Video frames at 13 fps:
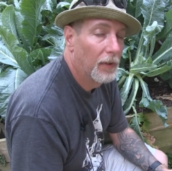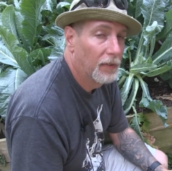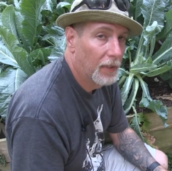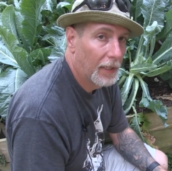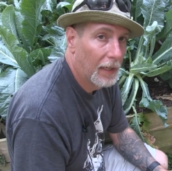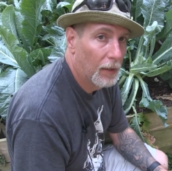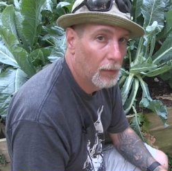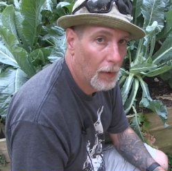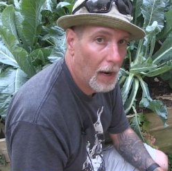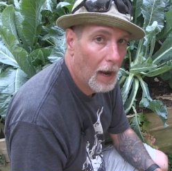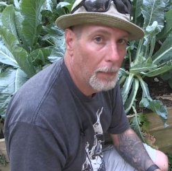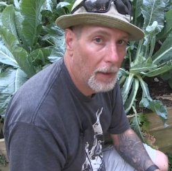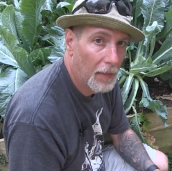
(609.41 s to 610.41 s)
a second
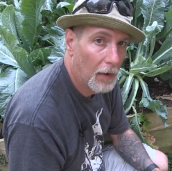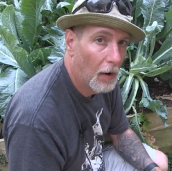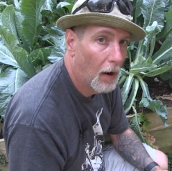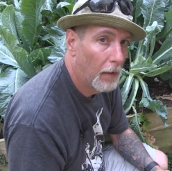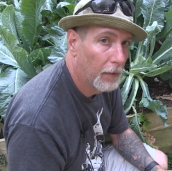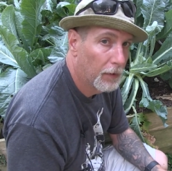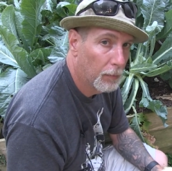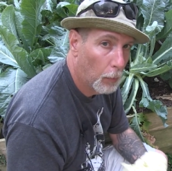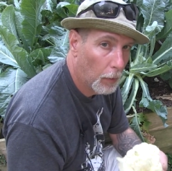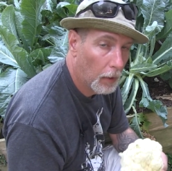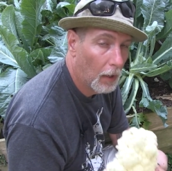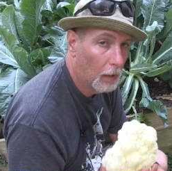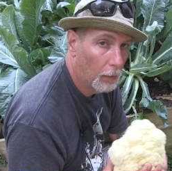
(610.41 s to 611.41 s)
crop and then harvest
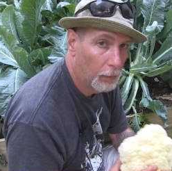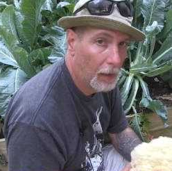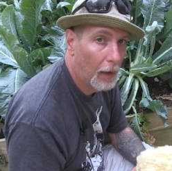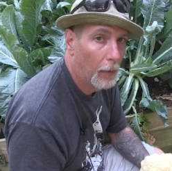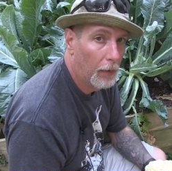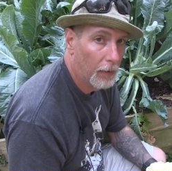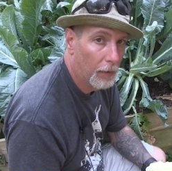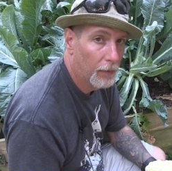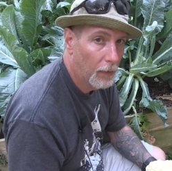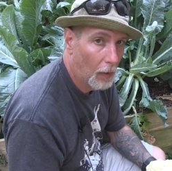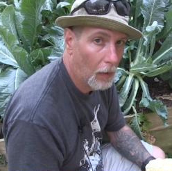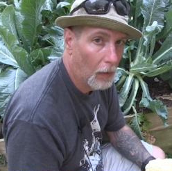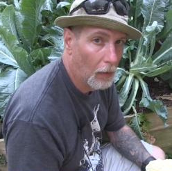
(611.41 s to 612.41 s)
more cauliflower in the
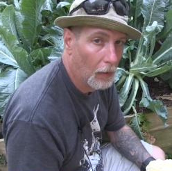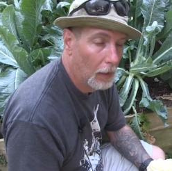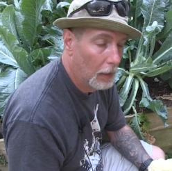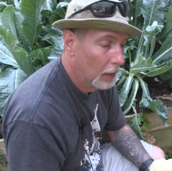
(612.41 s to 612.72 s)
fall.